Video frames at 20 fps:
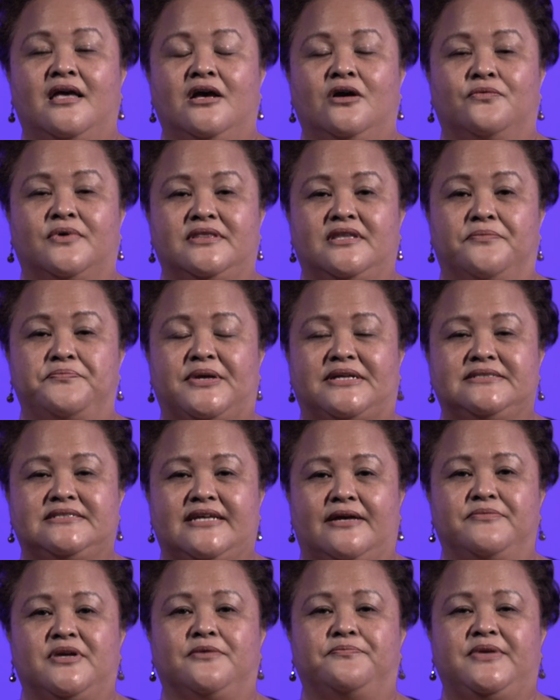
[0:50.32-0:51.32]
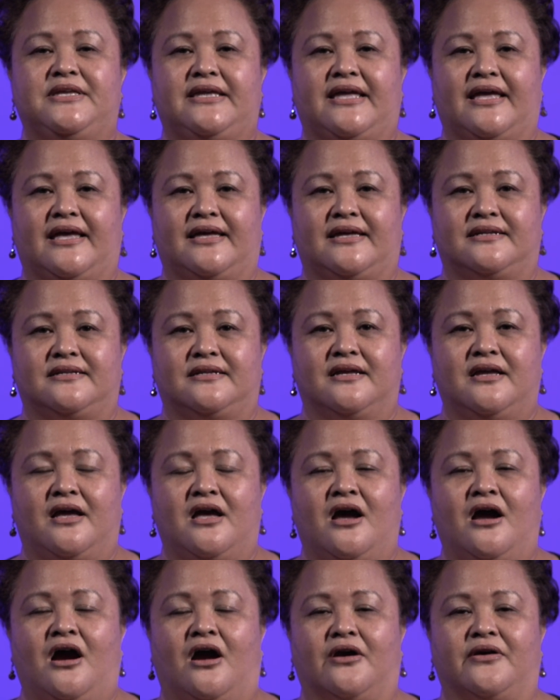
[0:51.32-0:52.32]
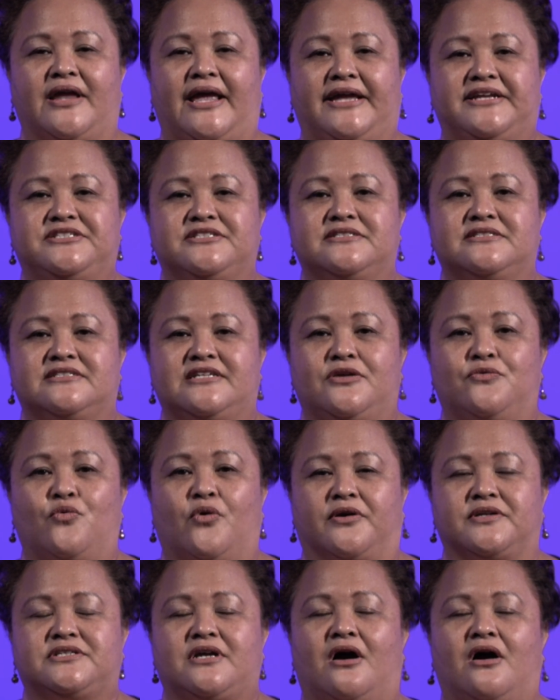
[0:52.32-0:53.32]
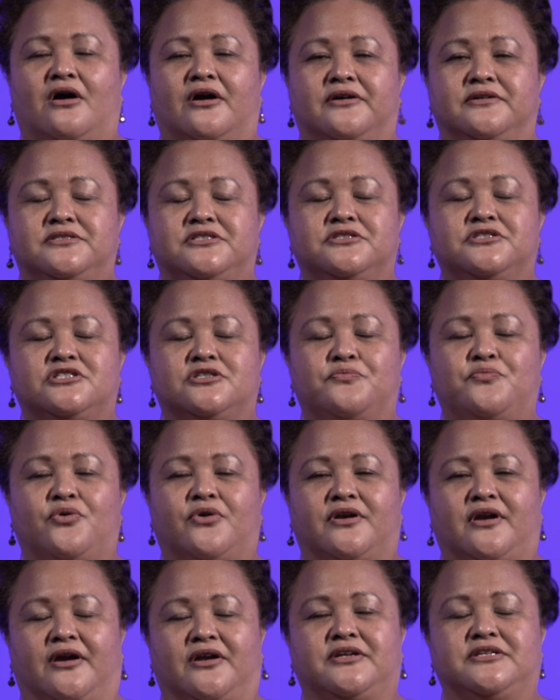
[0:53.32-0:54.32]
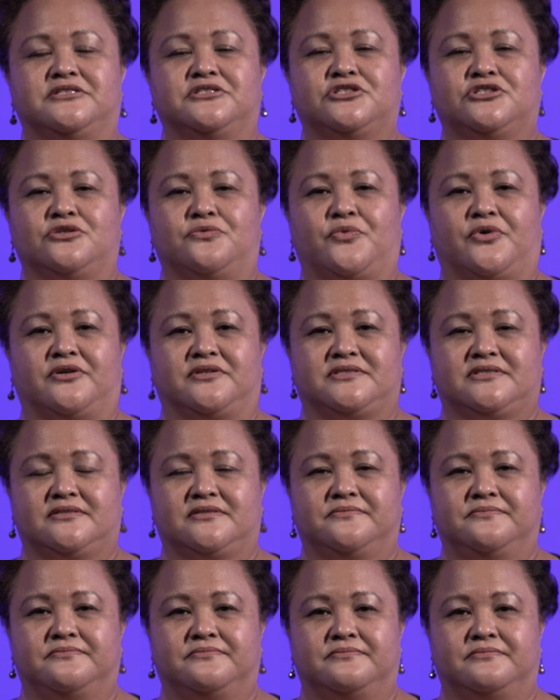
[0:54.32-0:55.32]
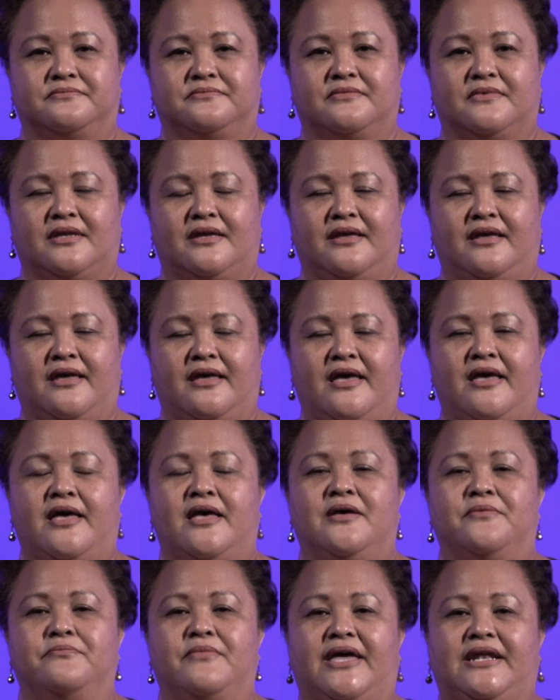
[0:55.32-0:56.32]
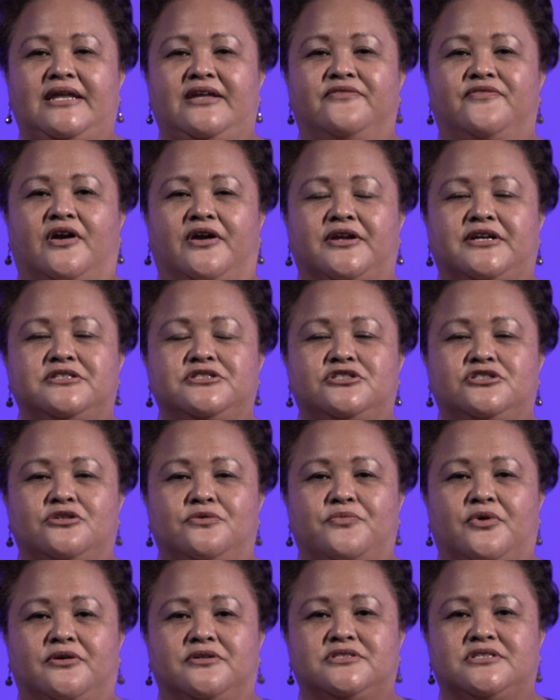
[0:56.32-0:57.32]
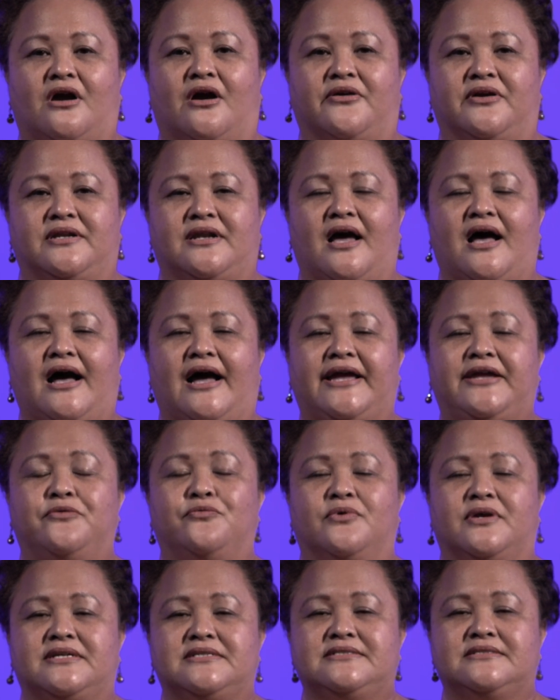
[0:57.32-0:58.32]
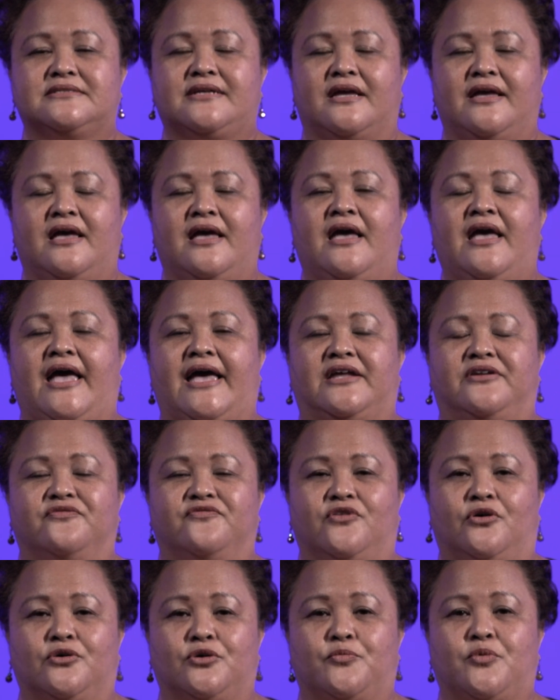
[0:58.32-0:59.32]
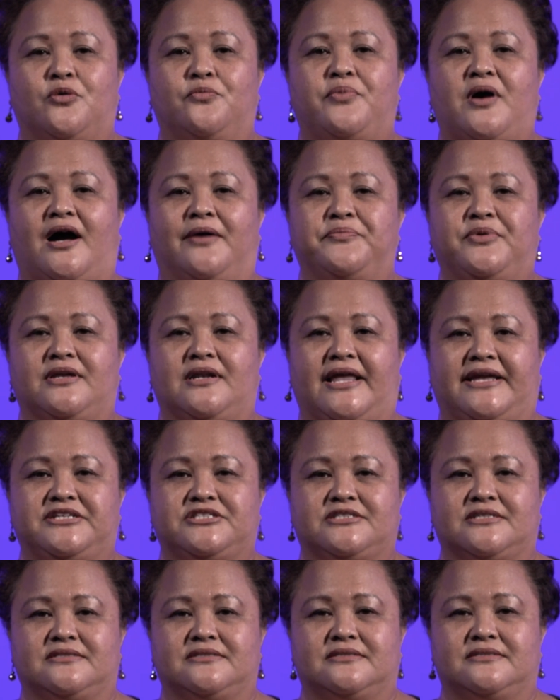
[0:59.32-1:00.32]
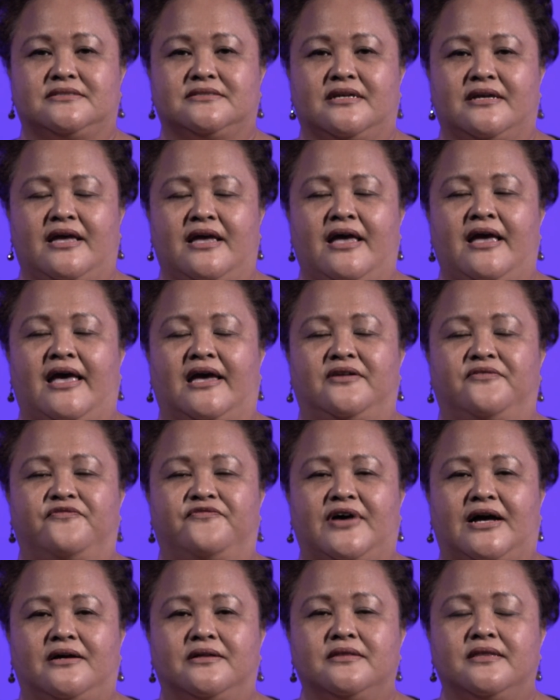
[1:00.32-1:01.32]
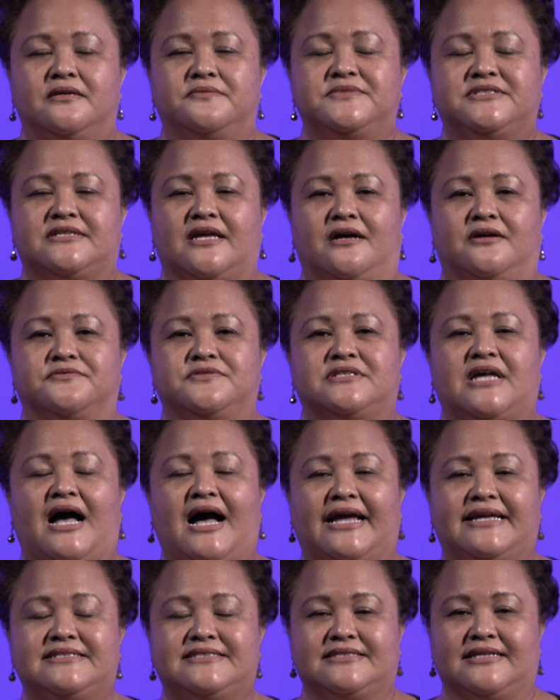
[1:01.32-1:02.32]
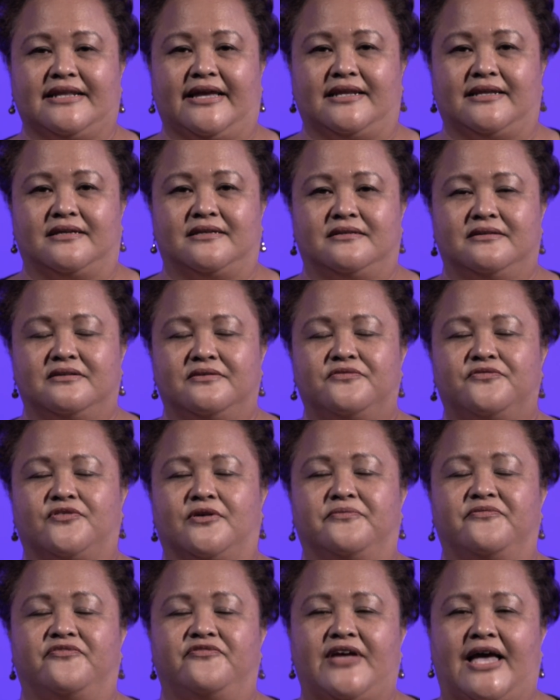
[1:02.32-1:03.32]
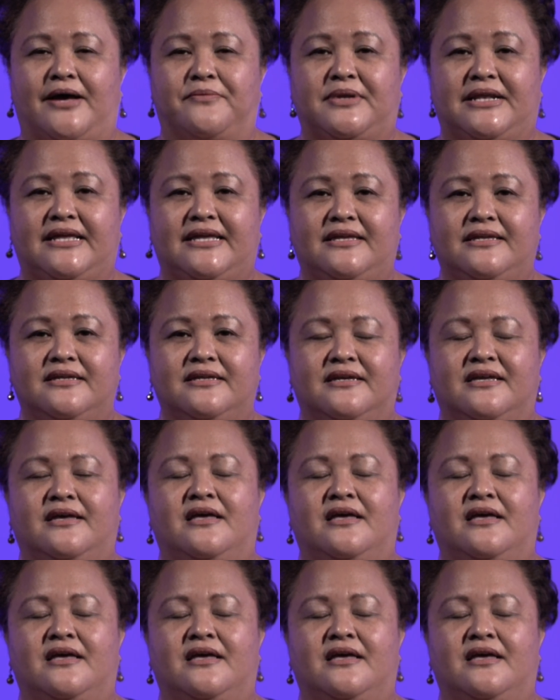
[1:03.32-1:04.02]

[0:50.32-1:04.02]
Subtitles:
When the pandemic began, our agency worked hard to support our consumers. Many of our consumers are in high-risk and vulnerable populations and found themselves isolated from family,